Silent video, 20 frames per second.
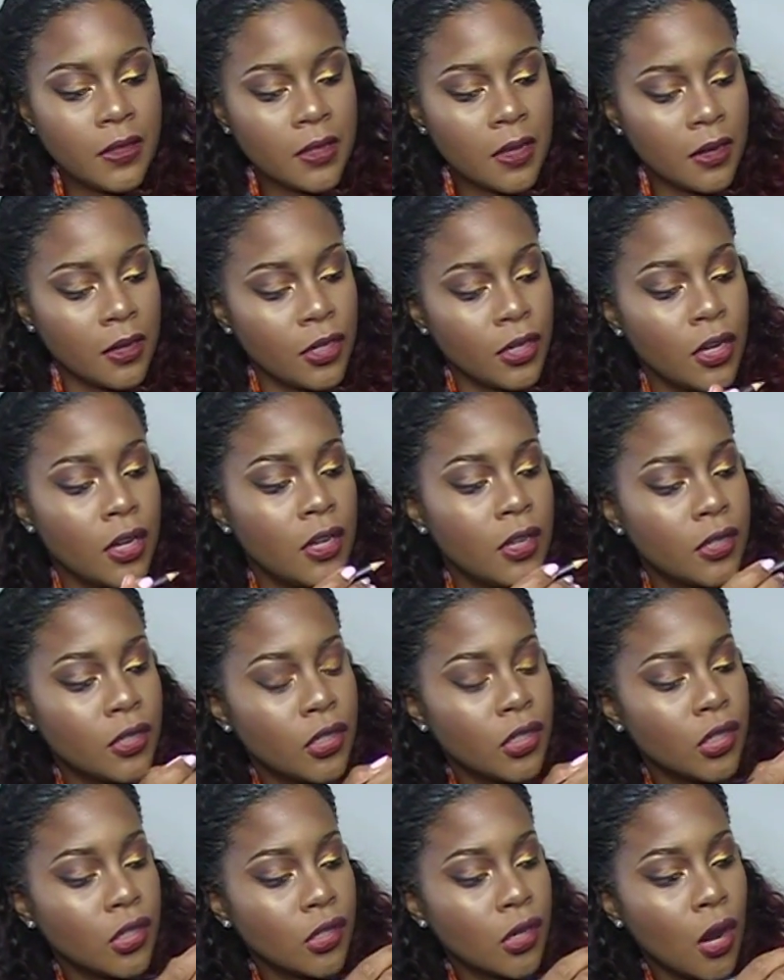Let's see if
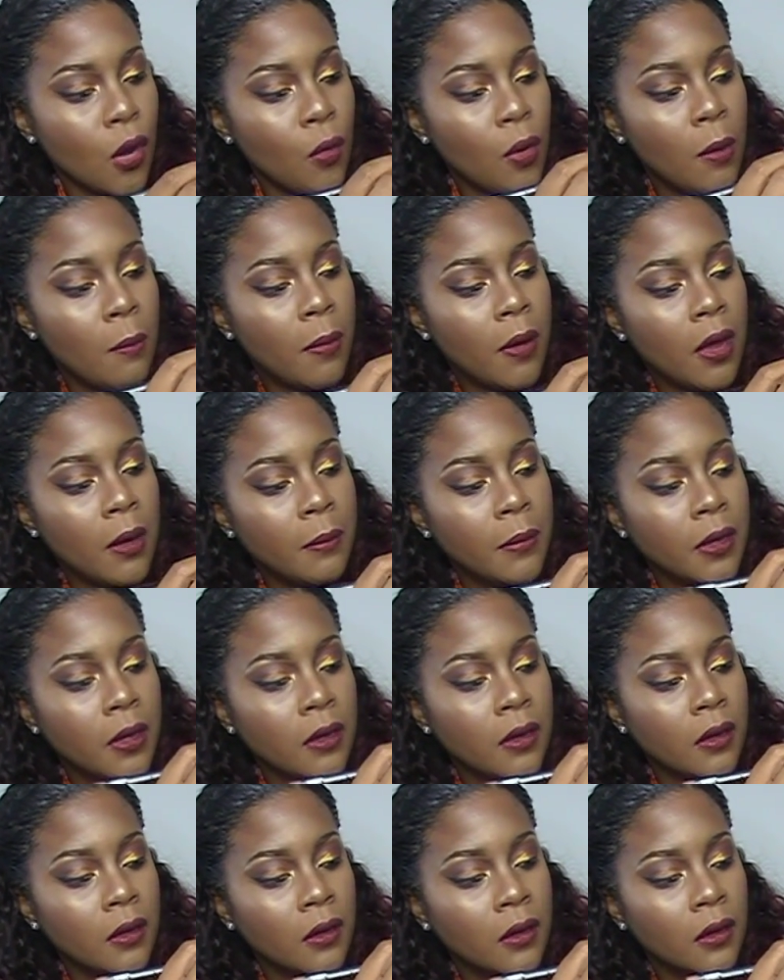it's gonna
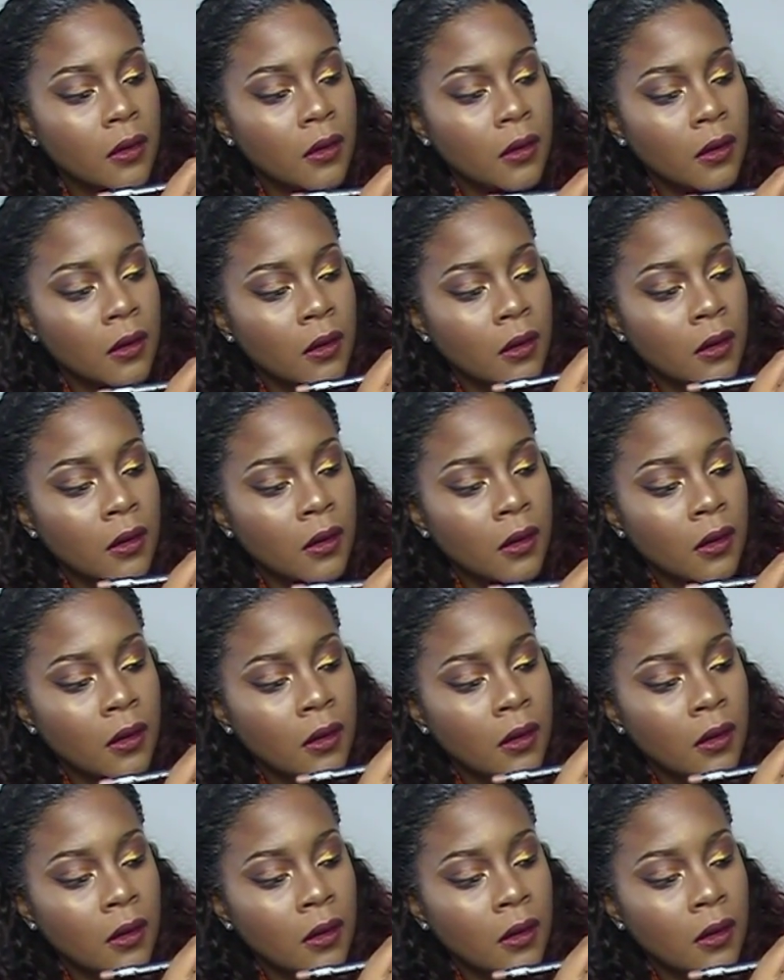show up on me.